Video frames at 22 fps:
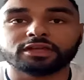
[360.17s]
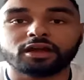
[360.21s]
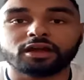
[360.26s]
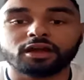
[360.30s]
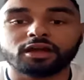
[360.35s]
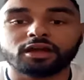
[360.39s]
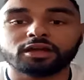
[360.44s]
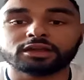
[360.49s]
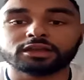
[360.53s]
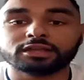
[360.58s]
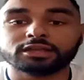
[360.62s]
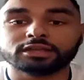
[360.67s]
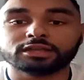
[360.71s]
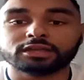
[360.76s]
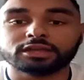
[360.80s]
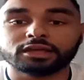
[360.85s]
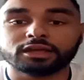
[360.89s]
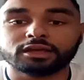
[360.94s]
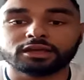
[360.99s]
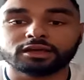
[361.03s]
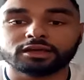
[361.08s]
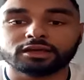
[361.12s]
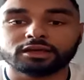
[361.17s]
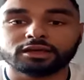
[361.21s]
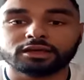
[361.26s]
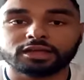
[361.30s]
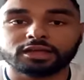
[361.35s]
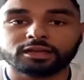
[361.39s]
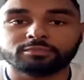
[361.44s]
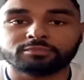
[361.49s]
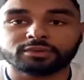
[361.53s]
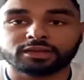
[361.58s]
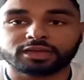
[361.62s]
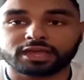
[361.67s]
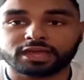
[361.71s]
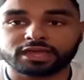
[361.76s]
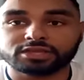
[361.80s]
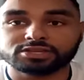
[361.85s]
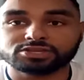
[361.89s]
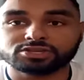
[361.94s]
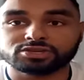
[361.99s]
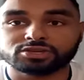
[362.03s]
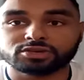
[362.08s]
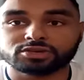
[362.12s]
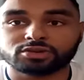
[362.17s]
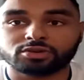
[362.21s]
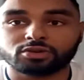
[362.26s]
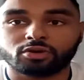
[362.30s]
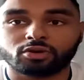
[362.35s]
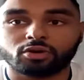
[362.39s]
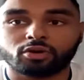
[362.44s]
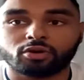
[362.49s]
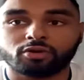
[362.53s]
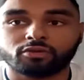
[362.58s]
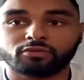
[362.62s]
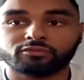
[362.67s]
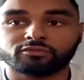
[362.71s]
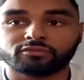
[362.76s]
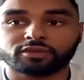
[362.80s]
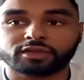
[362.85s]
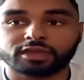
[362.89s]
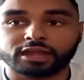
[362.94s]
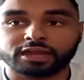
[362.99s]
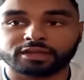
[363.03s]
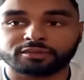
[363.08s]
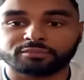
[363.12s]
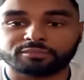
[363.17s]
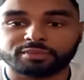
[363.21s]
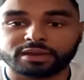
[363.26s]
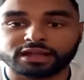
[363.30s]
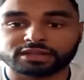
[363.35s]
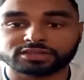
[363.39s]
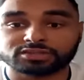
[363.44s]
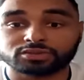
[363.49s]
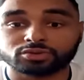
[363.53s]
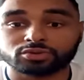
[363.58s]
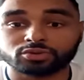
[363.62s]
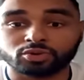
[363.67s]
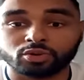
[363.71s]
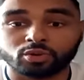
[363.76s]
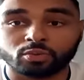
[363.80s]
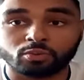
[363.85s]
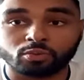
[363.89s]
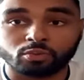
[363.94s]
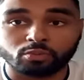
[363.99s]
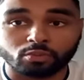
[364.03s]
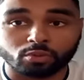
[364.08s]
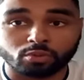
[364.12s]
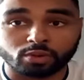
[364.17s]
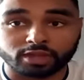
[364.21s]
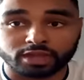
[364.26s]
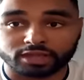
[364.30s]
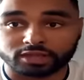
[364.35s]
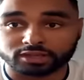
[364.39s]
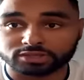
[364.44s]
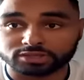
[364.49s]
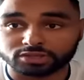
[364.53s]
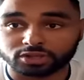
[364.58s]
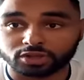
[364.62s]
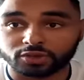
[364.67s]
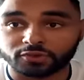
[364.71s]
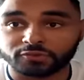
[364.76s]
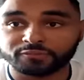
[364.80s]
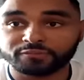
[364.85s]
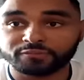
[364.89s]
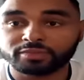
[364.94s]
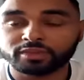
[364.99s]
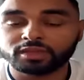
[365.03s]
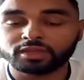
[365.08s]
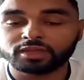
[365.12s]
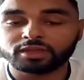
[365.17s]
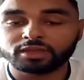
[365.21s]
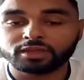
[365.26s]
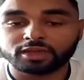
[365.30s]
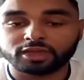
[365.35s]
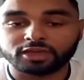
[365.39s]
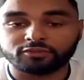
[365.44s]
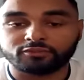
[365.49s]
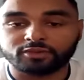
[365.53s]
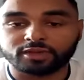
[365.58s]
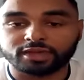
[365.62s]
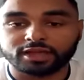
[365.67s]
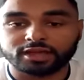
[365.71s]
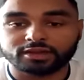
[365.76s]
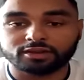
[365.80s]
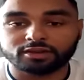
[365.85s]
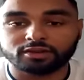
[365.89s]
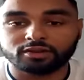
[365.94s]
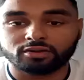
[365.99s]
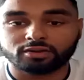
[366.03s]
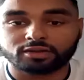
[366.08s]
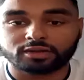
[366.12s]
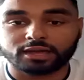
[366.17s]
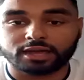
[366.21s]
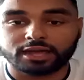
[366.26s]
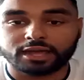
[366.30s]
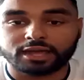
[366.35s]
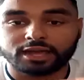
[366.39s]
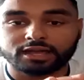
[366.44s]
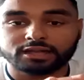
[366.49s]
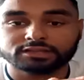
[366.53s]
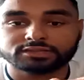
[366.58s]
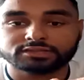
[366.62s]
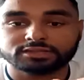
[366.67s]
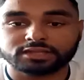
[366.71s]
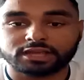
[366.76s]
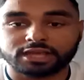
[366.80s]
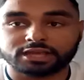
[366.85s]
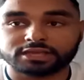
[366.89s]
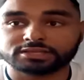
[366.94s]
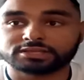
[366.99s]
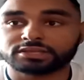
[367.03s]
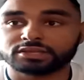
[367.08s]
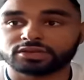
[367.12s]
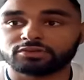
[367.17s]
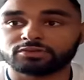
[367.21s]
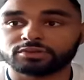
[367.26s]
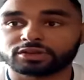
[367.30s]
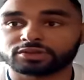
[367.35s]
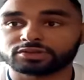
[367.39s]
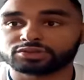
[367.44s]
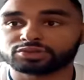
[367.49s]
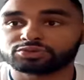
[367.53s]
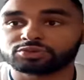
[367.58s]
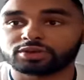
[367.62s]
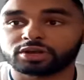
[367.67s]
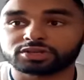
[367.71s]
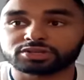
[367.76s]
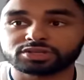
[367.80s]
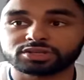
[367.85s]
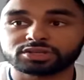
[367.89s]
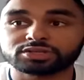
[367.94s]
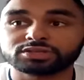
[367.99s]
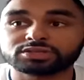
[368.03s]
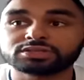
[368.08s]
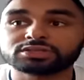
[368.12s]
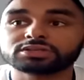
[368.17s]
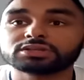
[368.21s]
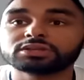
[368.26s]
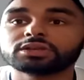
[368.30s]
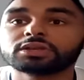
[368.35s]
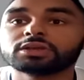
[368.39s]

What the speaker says: early implication of getting back to normal walking. So if we had a look at ACL reconstructions,